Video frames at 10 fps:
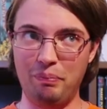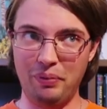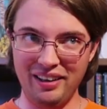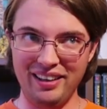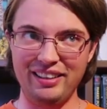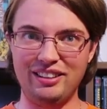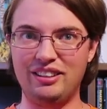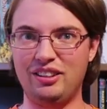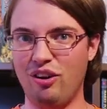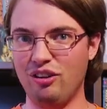But
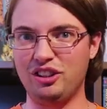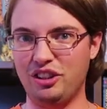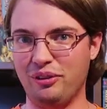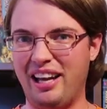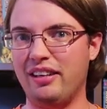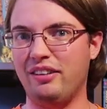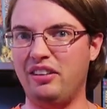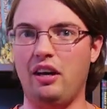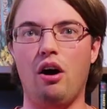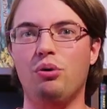it's also kind of
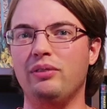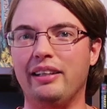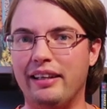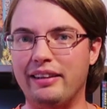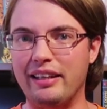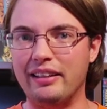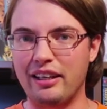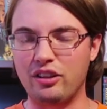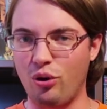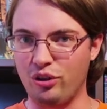the only thing
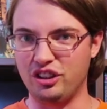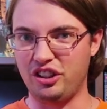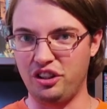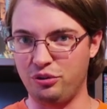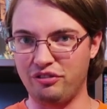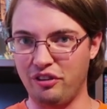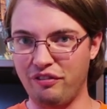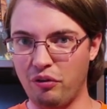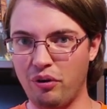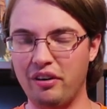that coins are useful
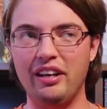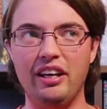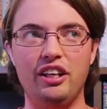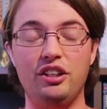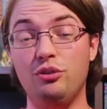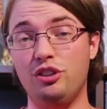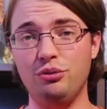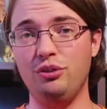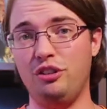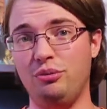for. You
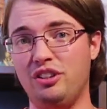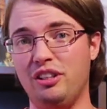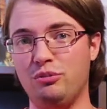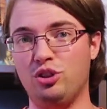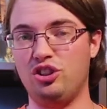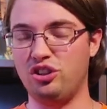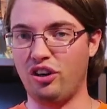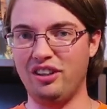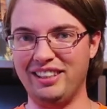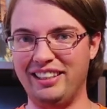do use them to
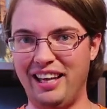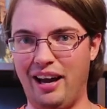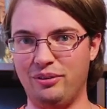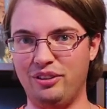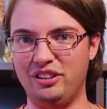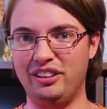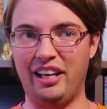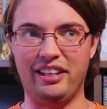start encounters